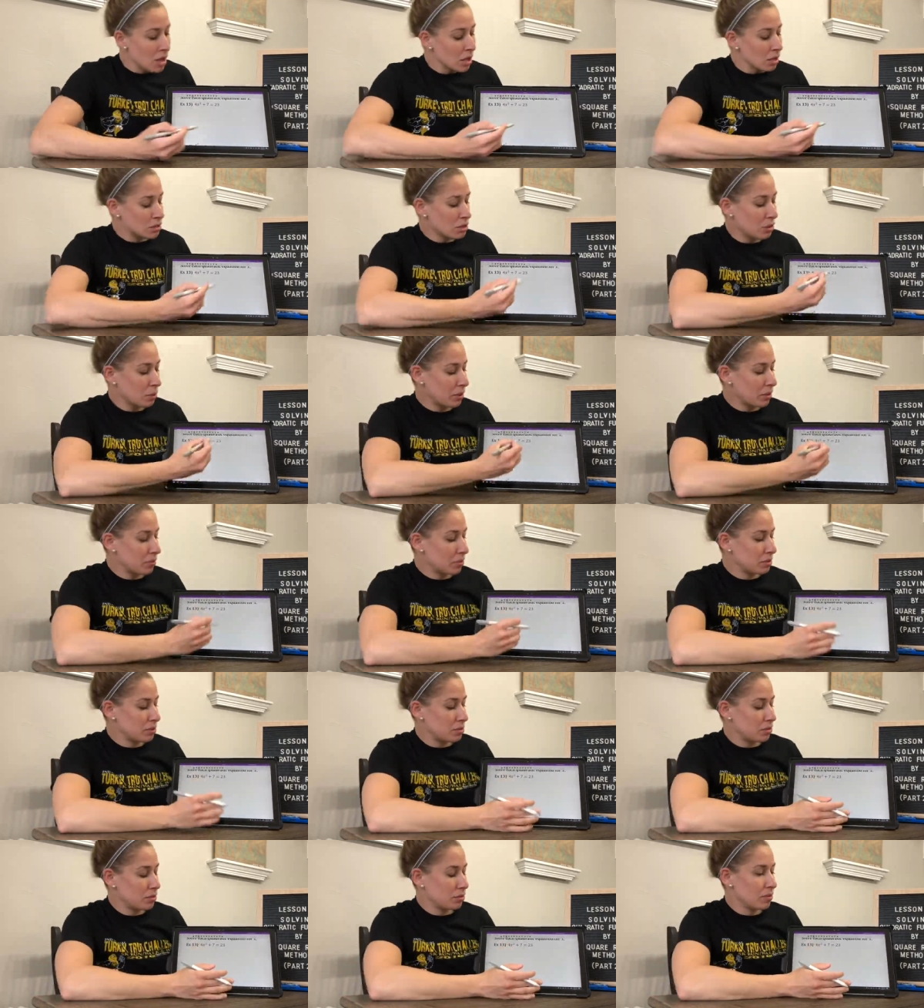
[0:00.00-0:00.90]
So we would
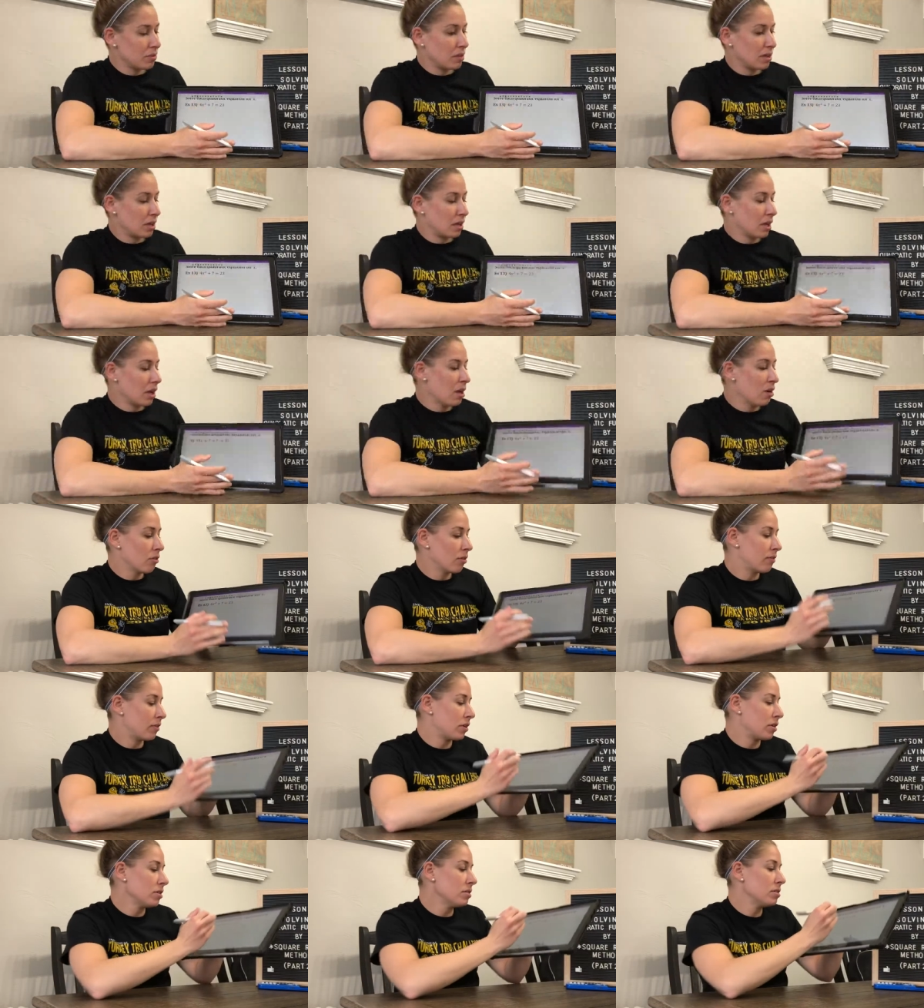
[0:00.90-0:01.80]
do the
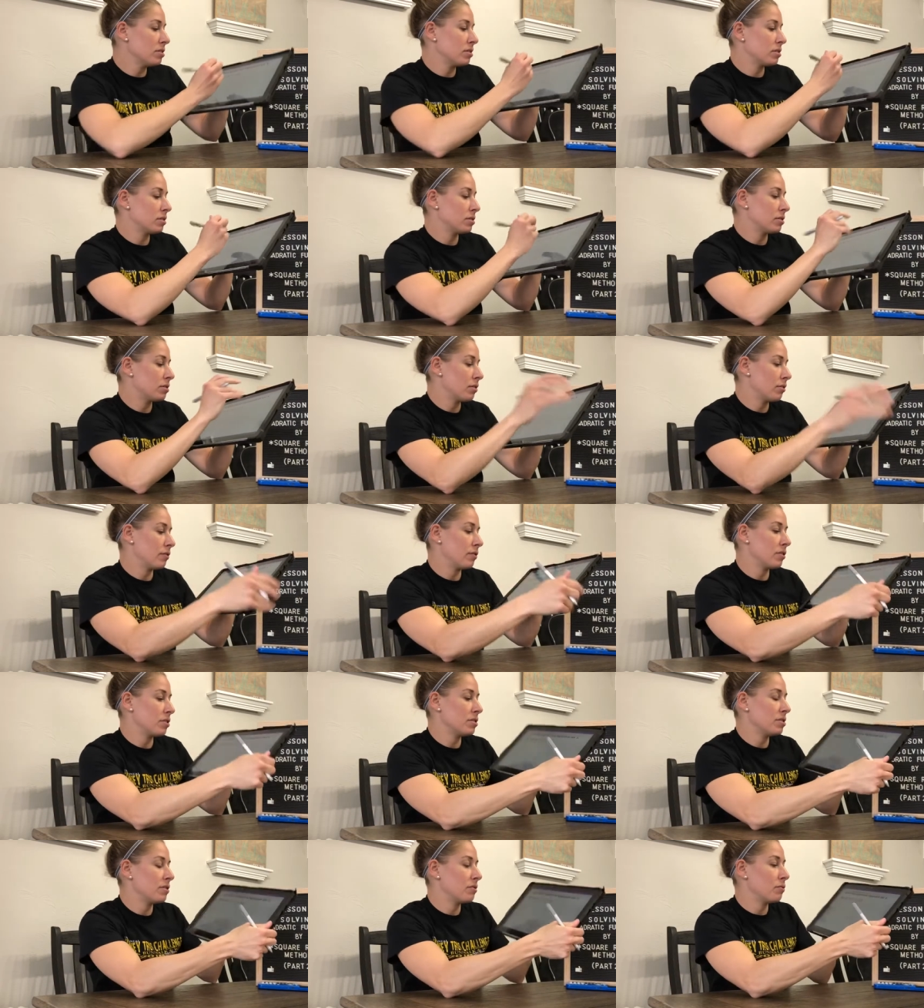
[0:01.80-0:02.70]
reverse. So
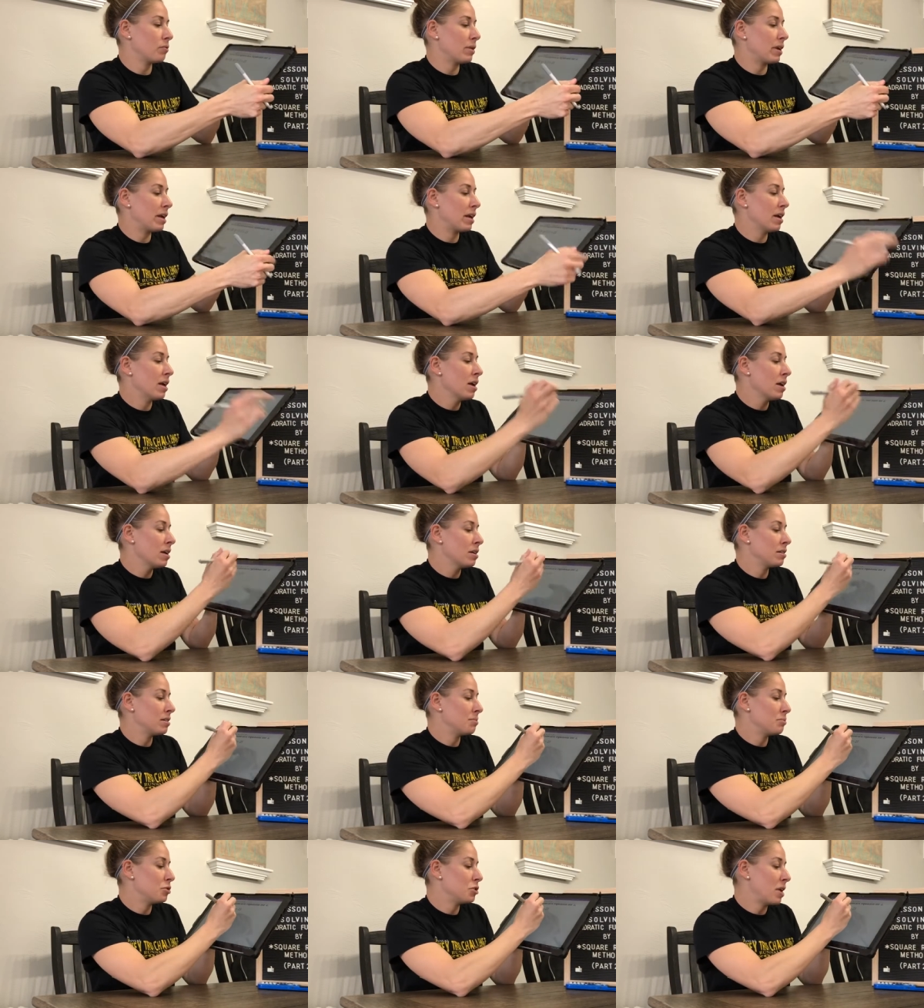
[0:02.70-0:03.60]
first, if we
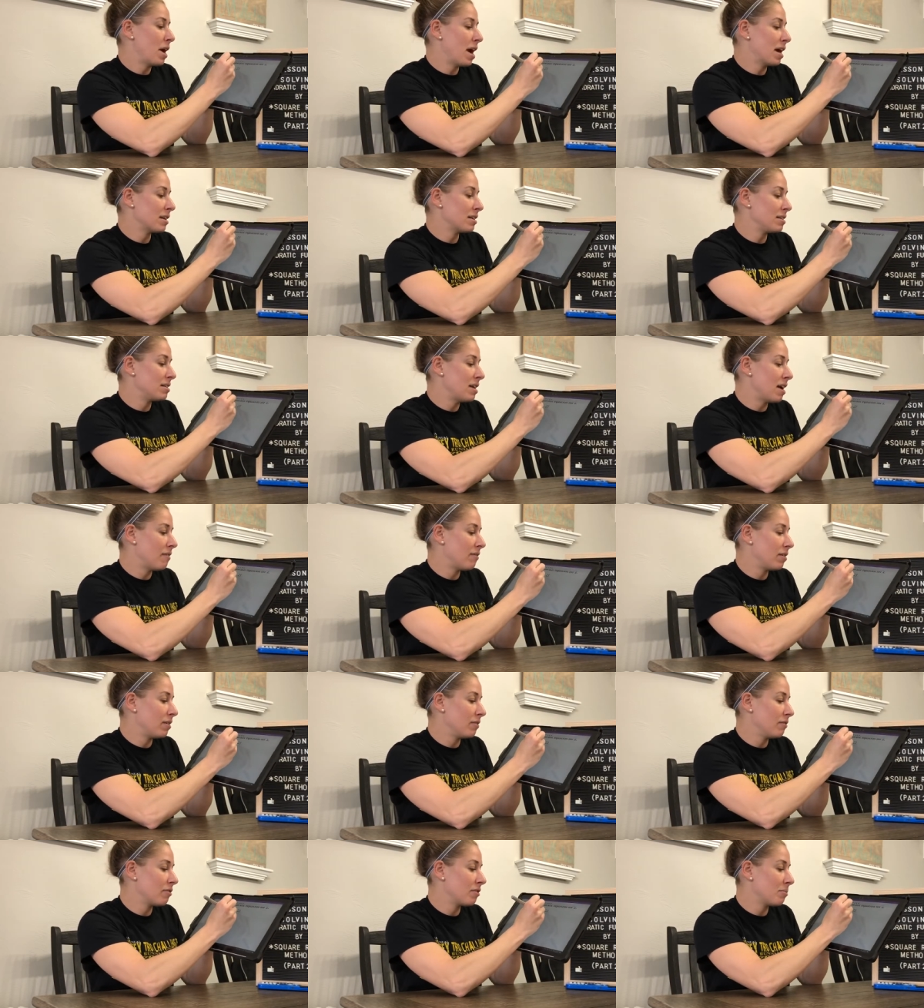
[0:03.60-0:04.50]
subtract
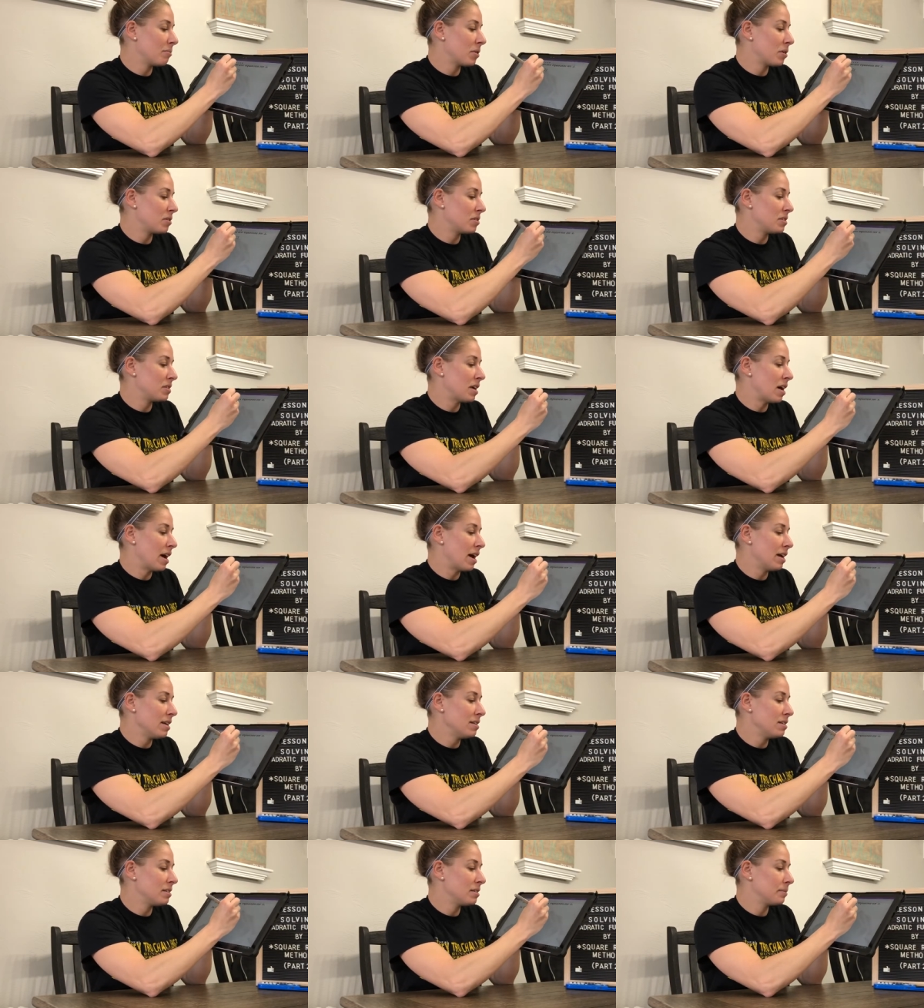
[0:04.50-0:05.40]
7 from both
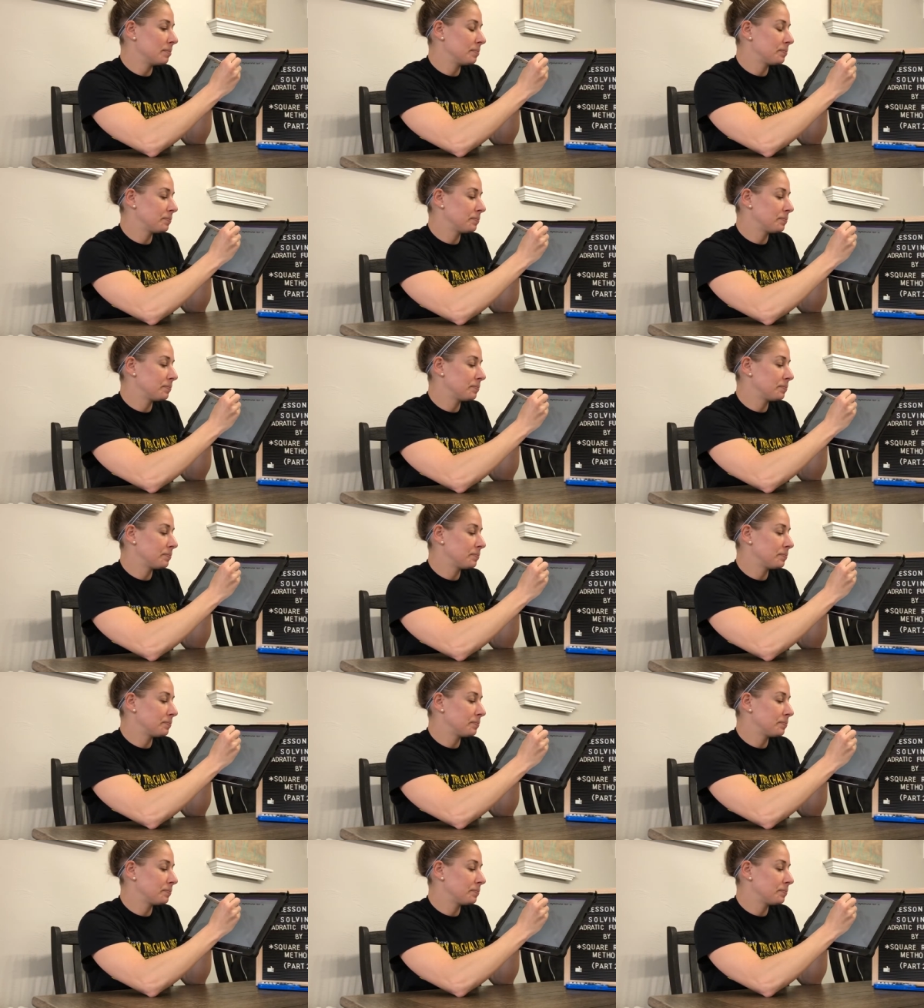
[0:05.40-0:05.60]
sides,